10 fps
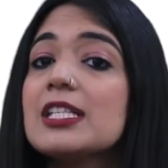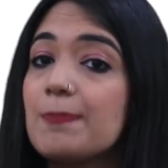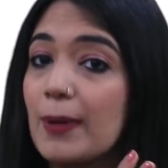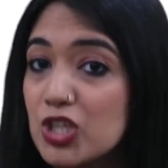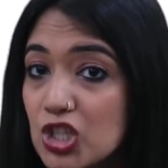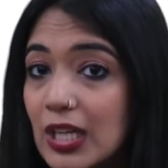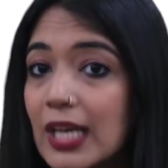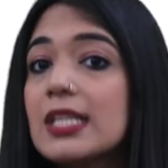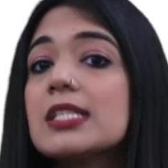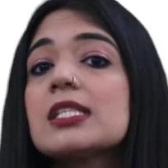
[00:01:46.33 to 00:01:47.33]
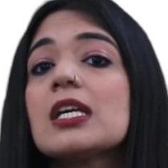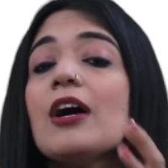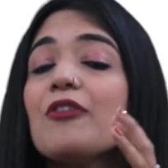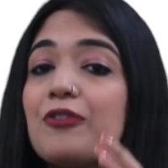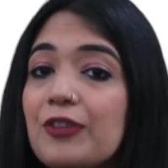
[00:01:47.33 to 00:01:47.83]
specialized
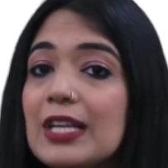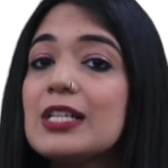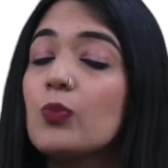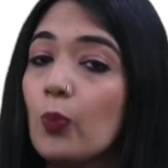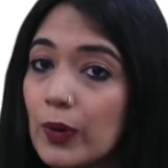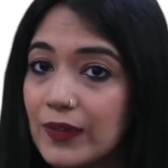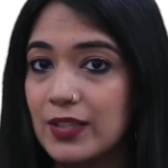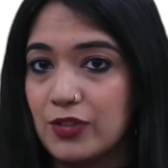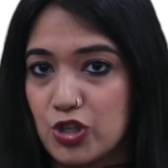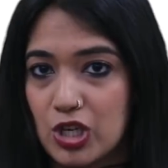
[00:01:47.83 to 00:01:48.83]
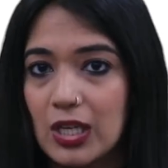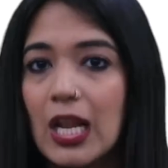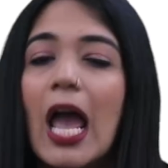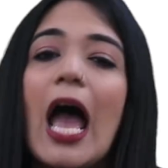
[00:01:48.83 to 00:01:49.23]
field within digital,